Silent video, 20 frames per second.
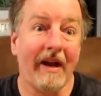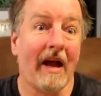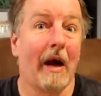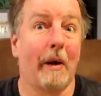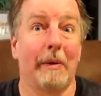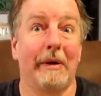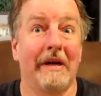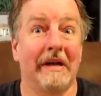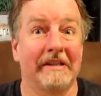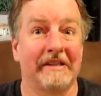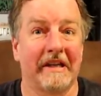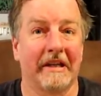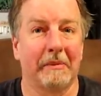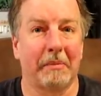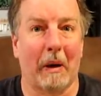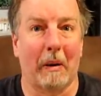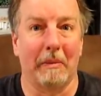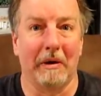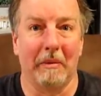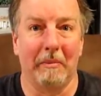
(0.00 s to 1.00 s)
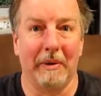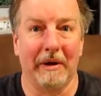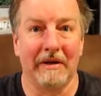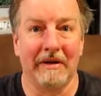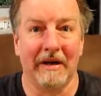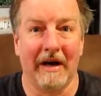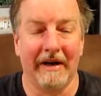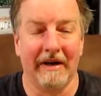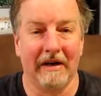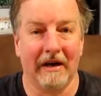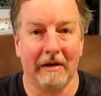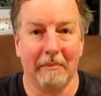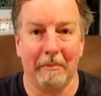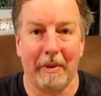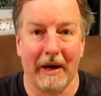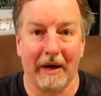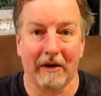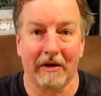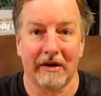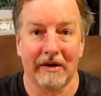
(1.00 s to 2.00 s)
I would guess that's probably a big night on
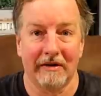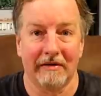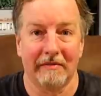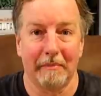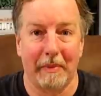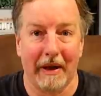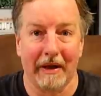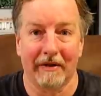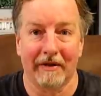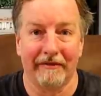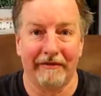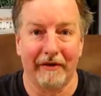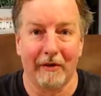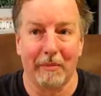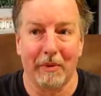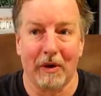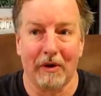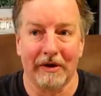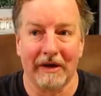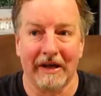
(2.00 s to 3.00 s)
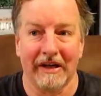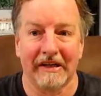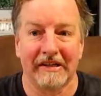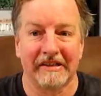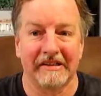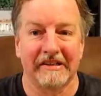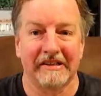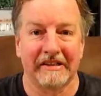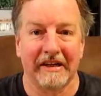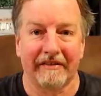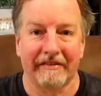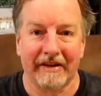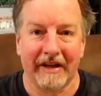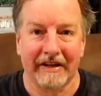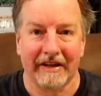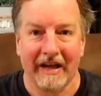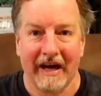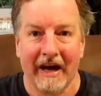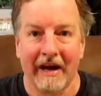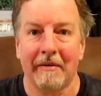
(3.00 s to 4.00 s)
Baylor Baylor football nights and stuff
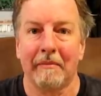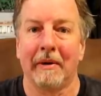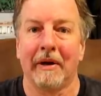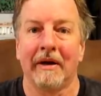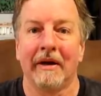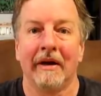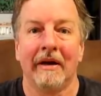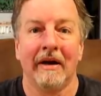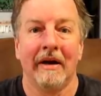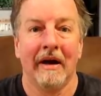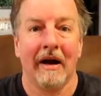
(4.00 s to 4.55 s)
like that, but.